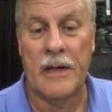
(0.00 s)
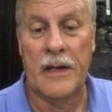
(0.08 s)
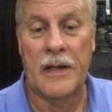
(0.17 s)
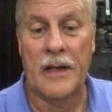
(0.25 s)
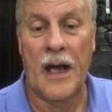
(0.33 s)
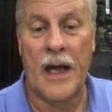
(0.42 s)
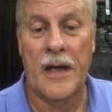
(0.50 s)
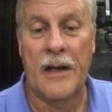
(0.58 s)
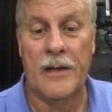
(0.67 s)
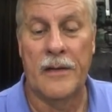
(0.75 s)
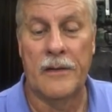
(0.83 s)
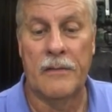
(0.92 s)
get a guy
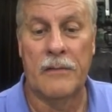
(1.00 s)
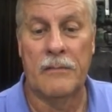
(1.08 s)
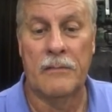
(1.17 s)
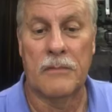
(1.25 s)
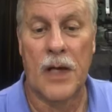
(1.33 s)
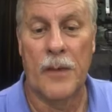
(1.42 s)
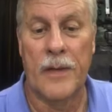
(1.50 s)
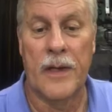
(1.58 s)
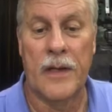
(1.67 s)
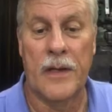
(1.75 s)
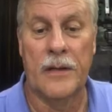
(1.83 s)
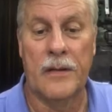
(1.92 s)
to come
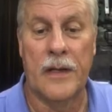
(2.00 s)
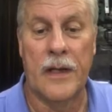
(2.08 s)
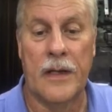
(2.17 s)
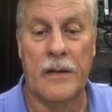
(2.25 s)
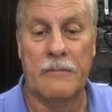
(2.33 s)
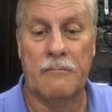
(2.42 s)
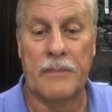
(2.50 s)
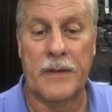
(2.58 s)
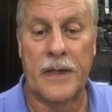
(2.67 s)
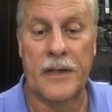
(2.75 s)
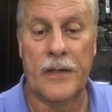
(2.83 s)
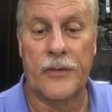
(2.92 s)
in and
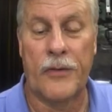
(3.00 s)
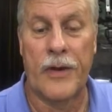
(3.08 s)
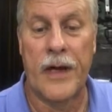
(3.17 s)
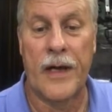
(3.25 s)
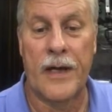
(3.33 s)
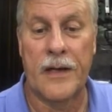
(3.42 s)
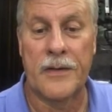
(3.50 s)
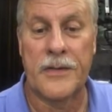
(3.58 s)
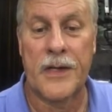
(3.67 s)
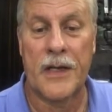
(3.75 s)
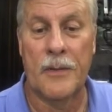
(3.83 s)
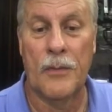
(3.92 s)
get a little training and
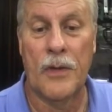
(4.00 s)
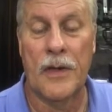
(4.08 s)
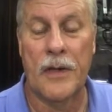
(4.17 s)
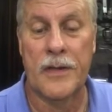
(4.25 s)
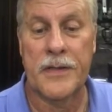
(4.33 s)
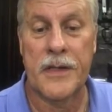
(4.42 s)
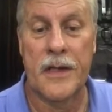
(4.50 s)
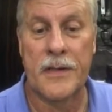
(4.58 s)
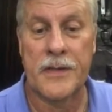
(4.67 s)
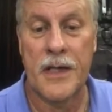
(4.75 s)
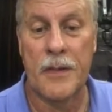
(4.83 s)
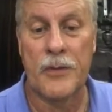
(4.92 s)
stick him on a
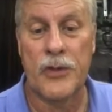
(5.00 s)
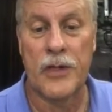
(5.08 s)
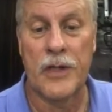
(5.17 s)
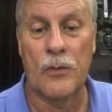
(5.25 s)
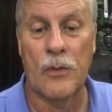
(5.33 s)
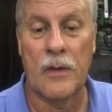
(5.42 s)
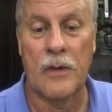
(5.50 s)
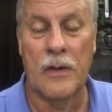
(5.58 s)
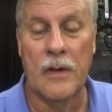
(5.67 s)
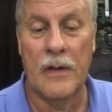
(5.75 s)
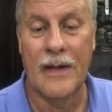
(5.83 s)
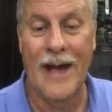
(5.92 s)
CNC machine where
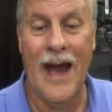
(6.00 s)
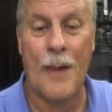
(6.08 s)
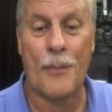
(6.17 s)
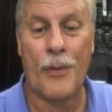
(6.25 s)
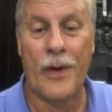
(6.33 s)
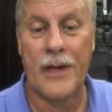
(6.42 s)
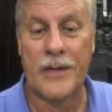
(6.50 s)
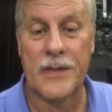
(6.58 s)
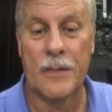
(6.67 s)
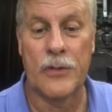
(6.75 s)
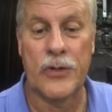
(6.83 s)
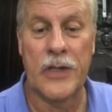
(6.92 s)
he operates
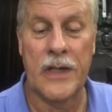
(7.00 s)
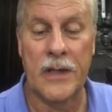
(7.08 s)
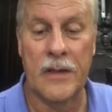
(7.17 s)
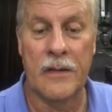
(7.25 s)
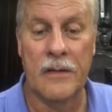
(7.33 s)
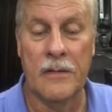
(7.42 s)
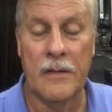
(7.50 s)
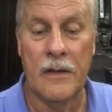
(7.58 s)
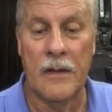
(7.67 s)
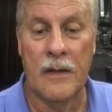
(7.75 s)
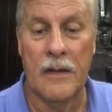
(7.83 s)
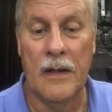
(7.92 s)
a machine,
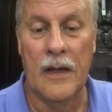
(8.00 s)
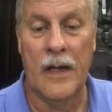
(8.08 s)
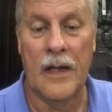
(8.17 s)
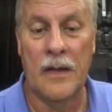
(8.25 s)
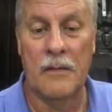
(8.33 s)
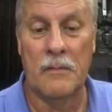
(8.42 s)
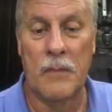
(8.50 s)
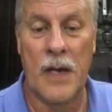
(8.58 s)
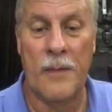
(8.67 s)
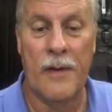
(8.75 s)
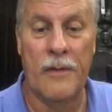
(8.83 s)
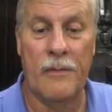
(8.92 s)
and
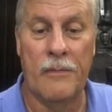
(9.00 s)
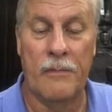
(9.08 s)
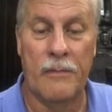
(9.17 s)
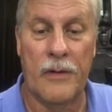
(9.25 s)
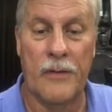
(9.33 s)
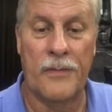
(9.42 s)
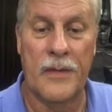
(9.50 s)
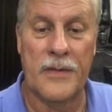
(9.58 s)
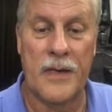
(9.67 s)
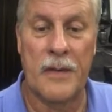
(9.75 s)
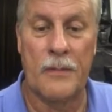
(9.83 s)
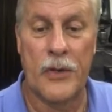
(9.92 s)
maybe if
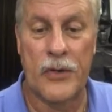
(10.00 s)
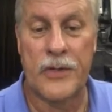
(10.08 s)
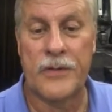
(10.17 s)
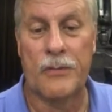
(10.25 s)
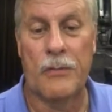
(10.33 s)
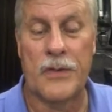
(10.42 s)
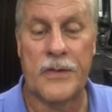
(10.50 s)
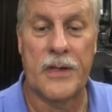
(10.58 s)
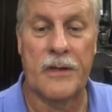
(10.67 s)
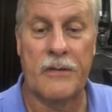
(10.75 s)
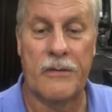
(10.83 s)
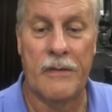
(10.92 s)
he's ambitious and wants
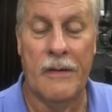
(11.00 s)
to